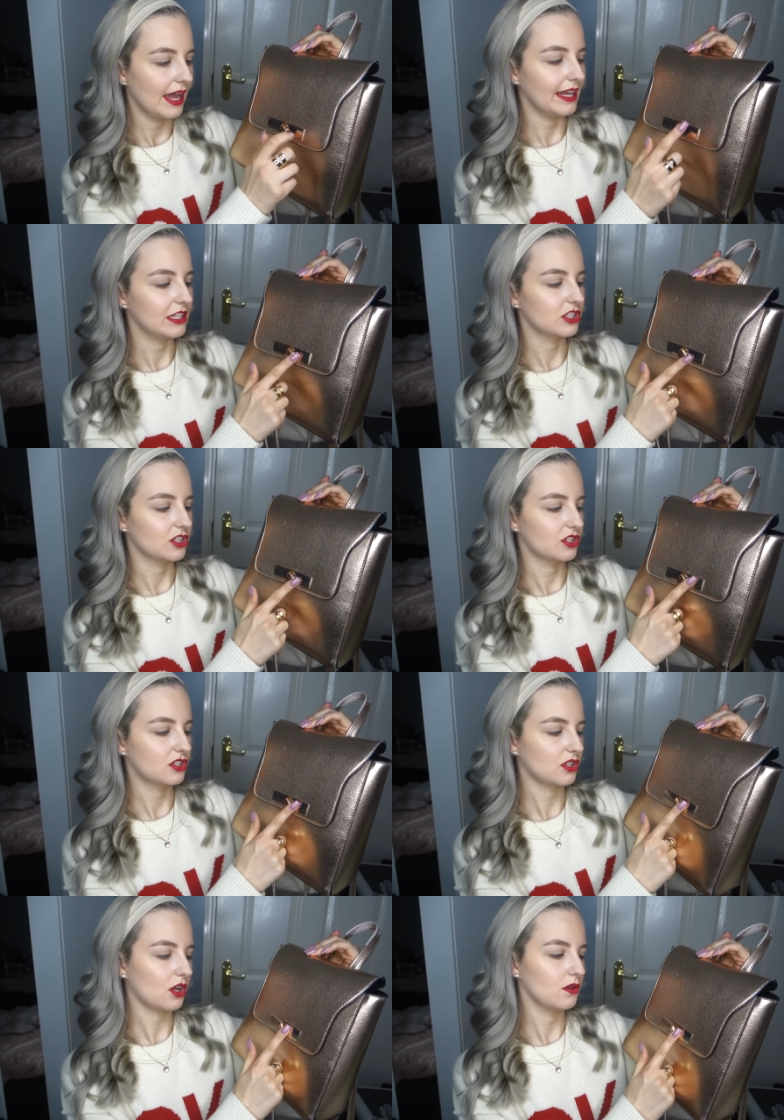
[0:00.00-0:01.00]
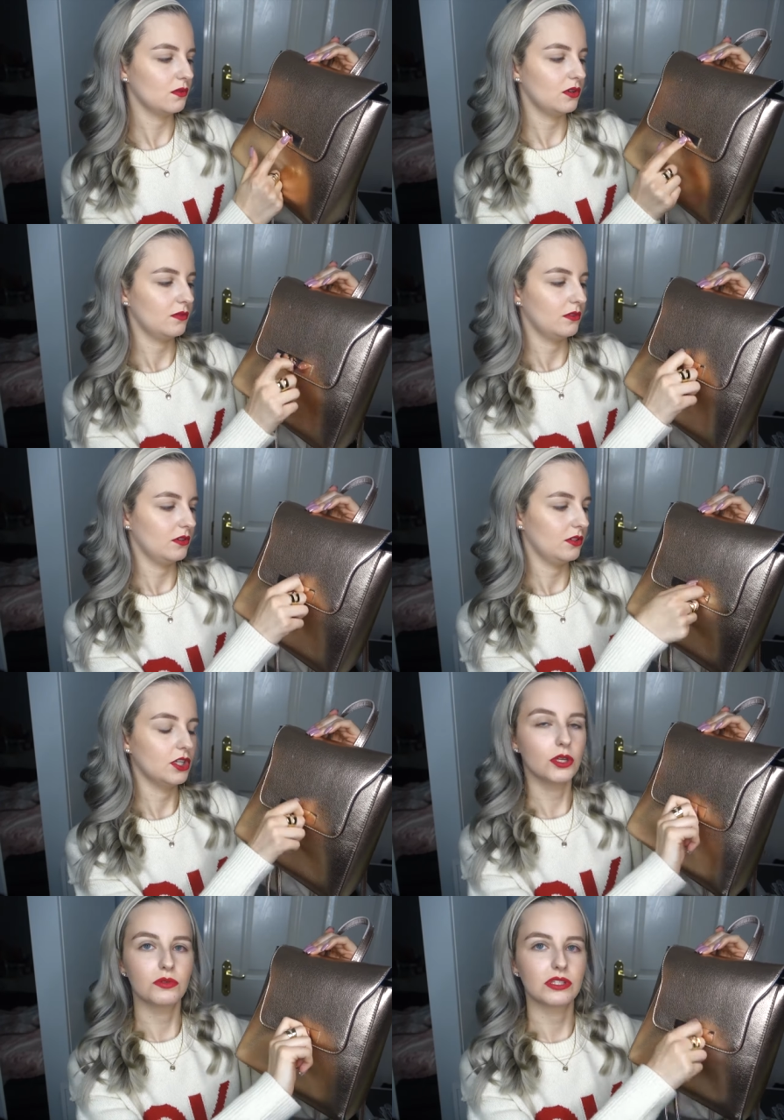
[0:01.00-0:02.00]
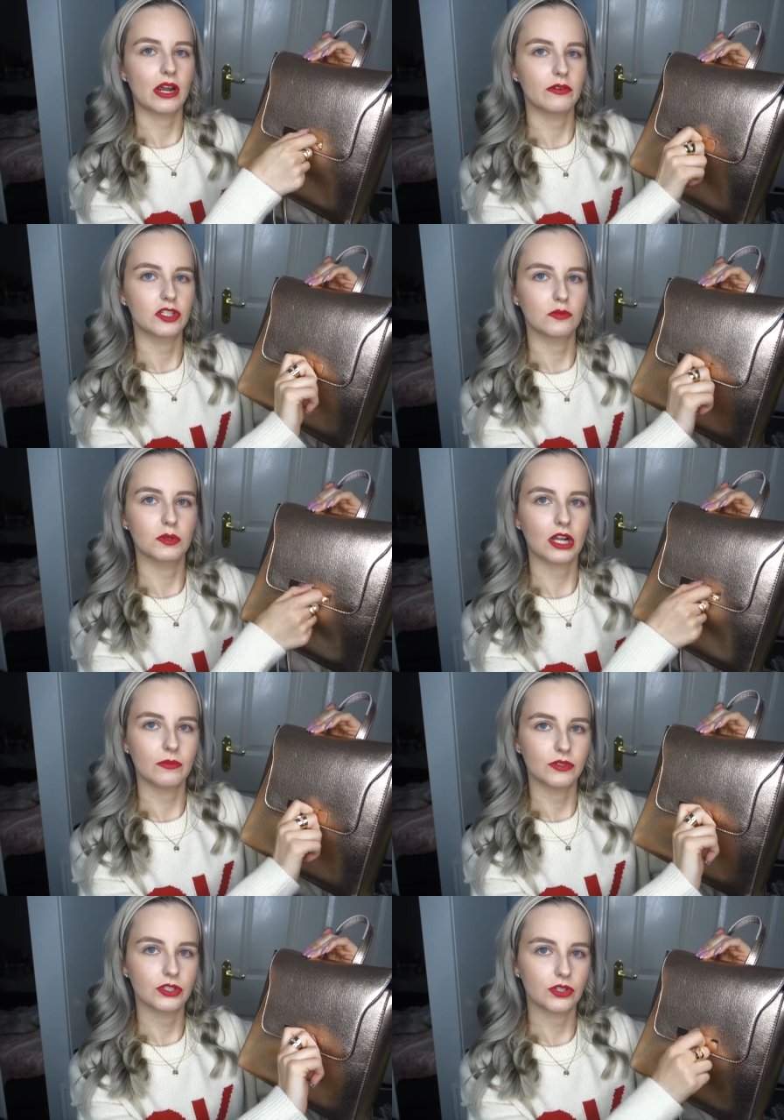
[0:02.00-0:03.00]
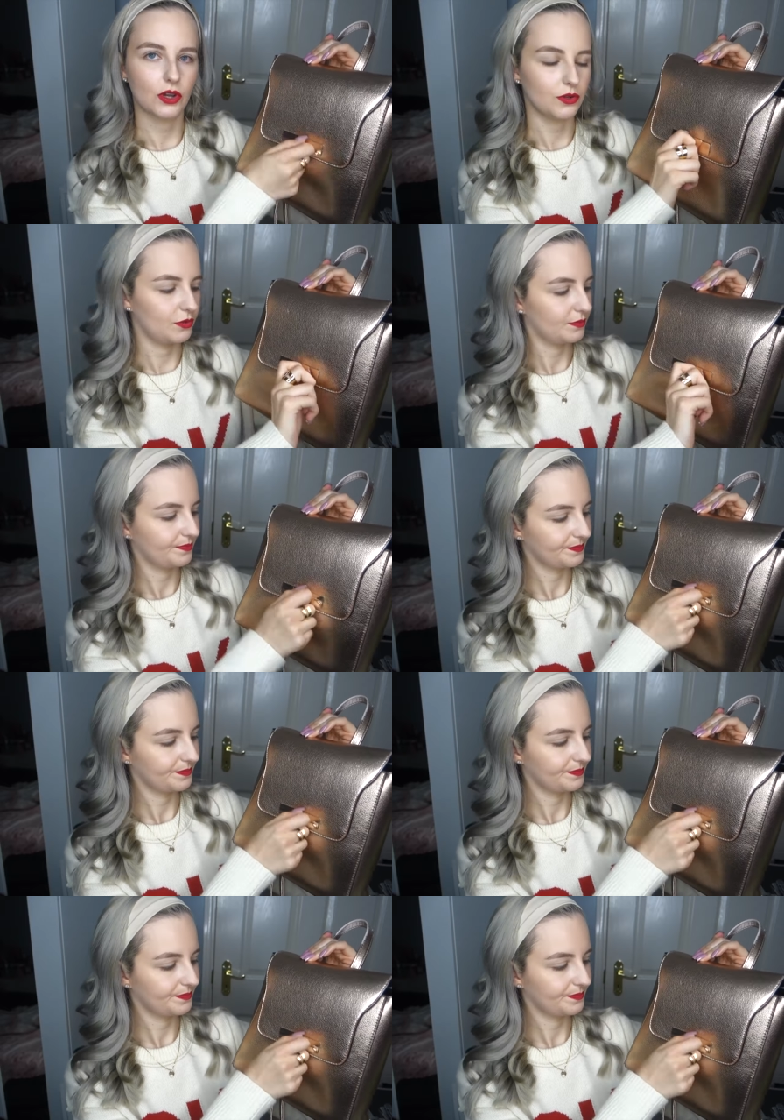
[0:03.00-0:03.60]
and it's just so loose now, it's just become so